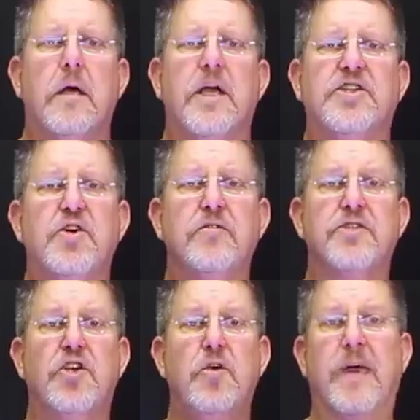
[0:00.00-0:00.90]
Eternal's
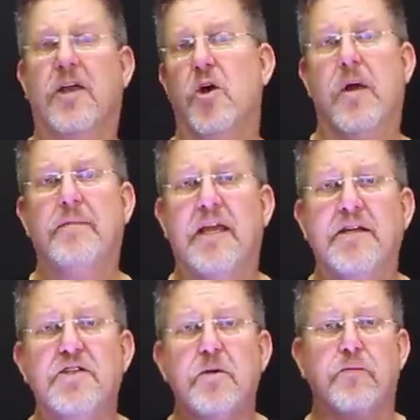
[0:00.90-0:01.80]
CUBEecho M K
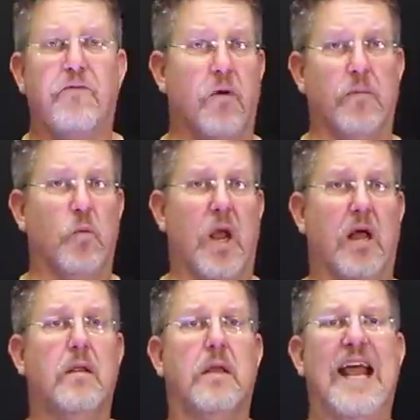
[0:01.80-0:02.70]
two performed
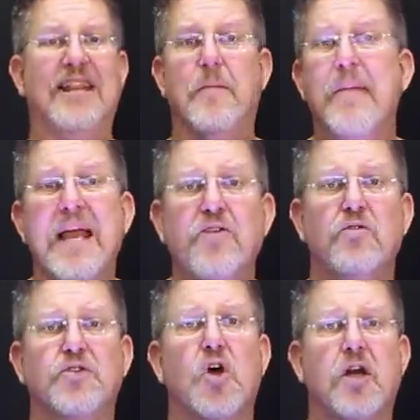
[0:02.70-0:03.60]
well, and the
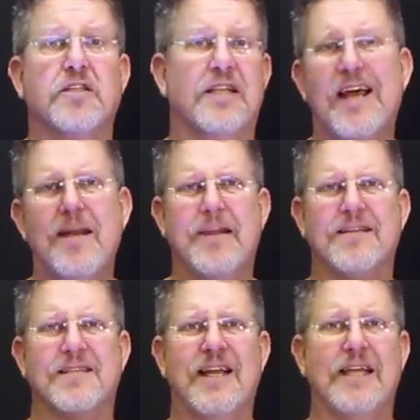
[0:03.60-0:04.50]
manual talked a lot
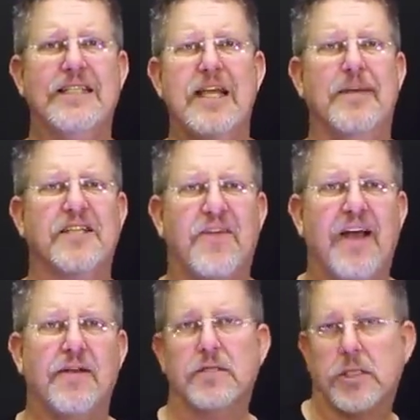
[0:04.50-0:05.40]
about setting D M X
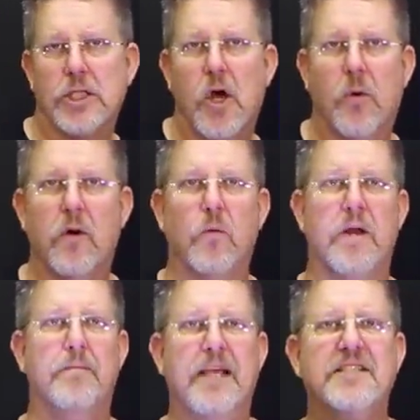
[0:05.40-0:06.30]
values lower
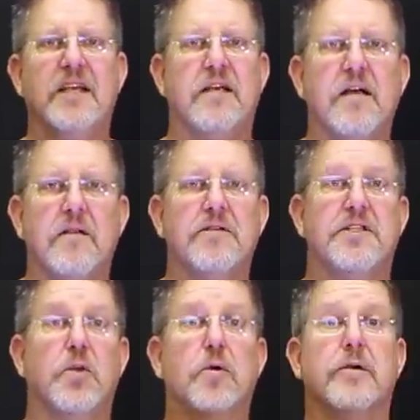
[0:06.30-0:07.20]
when mixing colors
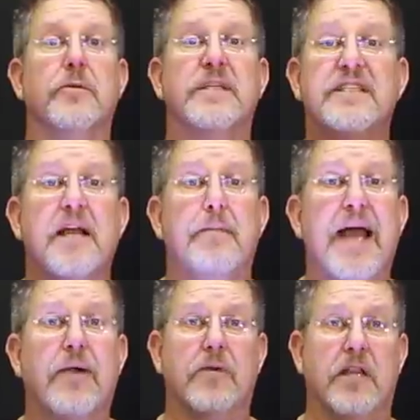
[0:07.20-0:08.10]
in order to extend
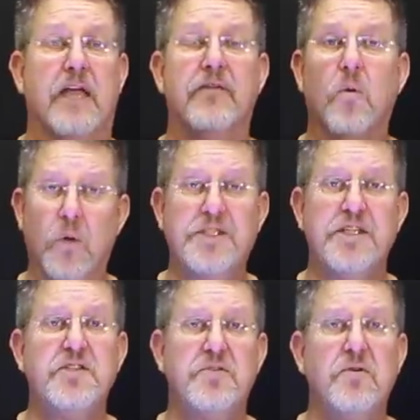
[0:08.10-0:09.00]
battery life, which
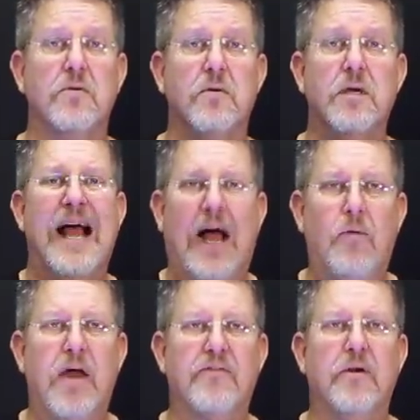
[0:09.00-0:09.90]
is true.
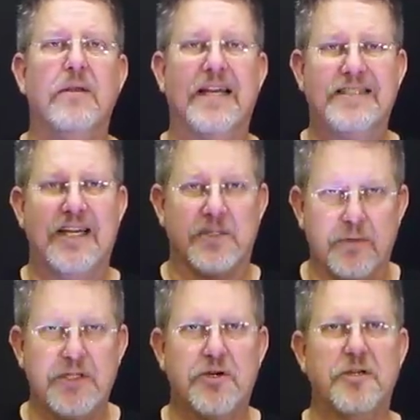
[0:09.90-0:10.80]
However, that takes
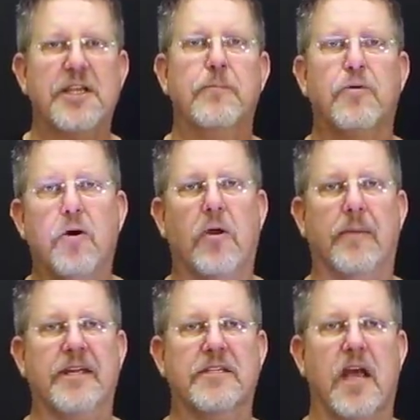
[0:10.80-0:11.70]
research and
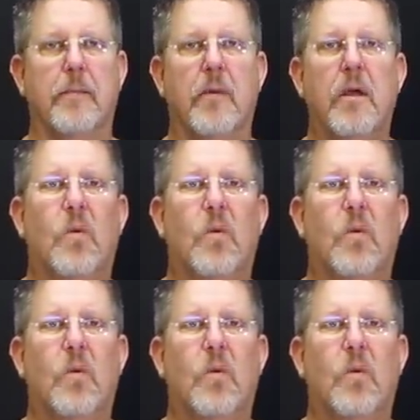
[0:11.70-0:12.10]
programming time.